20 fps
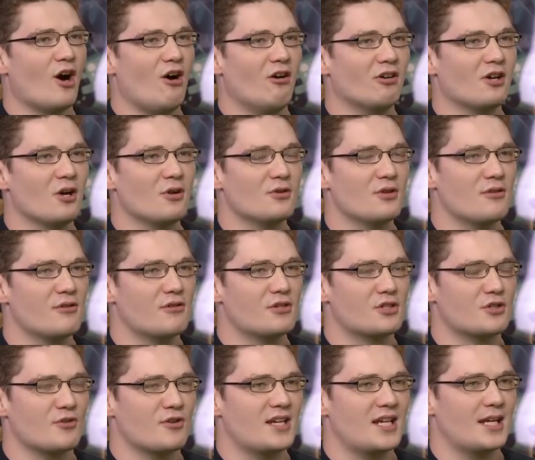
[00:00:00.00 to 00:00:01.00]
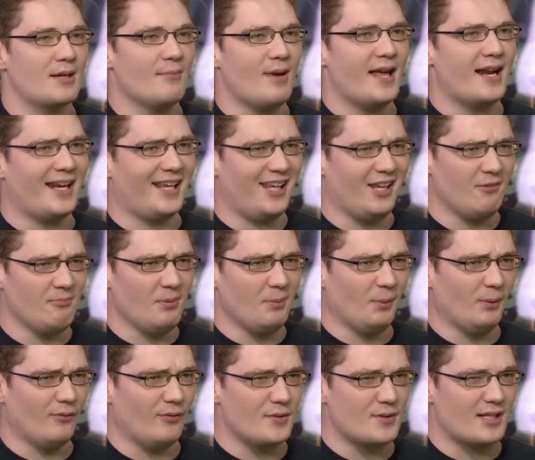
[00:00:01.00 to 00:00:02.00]
all go to the stream, and I can't
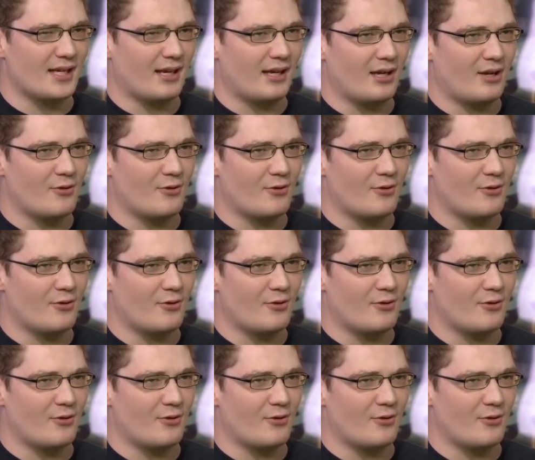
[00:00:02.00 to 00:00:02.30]
remember if it was a,